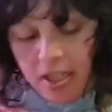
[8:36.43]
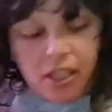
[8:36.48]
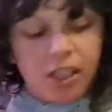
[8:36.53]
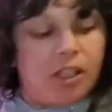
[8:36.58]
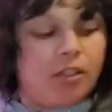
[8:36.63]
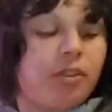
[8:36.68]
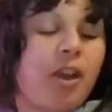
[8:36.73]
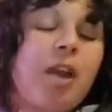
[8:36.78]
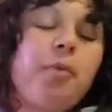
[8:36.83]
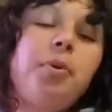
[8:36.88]

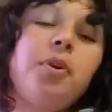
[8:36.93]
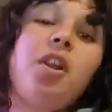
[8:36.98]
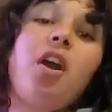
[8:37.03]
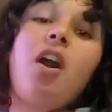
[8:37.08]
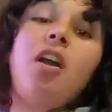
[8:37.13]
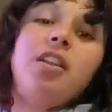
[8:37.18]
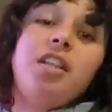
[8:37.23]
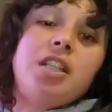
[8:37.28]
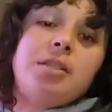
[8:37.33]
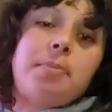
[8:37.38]
If I put
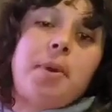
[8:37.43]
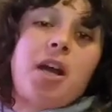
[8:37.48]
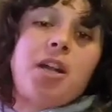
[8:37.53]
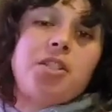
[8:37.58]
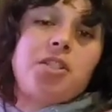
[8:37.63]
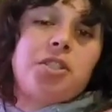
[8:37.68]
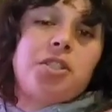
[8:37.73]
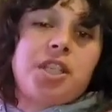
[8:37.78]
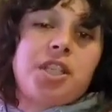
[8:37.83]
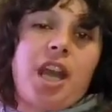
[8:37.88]
all these
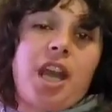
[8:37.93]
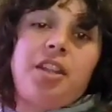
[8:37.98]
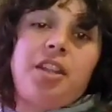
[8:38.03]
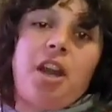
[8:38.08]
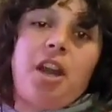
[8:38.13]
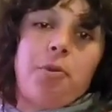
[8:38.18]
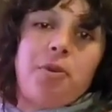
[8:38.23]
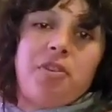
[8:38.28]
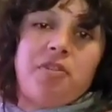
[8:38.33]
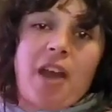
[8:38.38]
ponchos
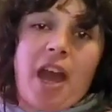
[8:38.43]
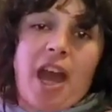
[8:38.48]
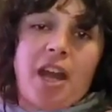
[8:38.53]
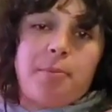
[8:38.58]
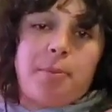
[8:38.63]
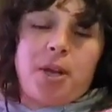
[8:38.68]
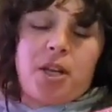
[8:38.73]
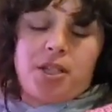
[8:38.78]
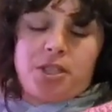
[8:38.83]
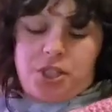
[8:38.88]
together, I would have
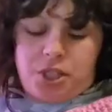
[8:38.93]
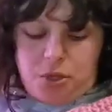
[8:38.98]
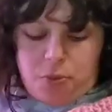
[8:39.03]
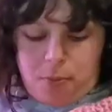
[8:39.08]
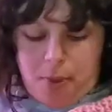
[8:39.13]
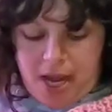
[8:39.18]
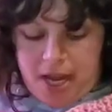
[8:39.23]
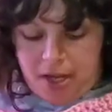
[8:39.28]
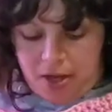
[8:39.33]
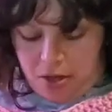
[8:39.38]
had a poncho
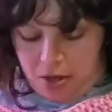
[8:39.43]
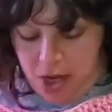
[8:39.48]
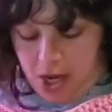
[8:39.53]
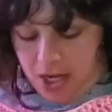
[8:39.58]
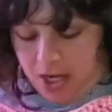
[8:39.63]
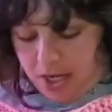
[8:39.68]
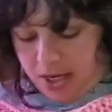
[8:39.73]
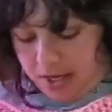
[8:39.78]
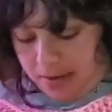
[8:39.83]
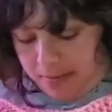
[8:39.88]
made
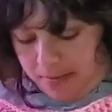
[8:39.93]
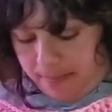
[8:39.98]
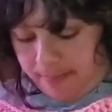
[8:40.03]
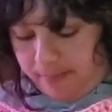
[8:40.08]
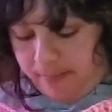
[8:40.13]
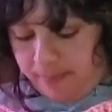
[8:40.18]
already.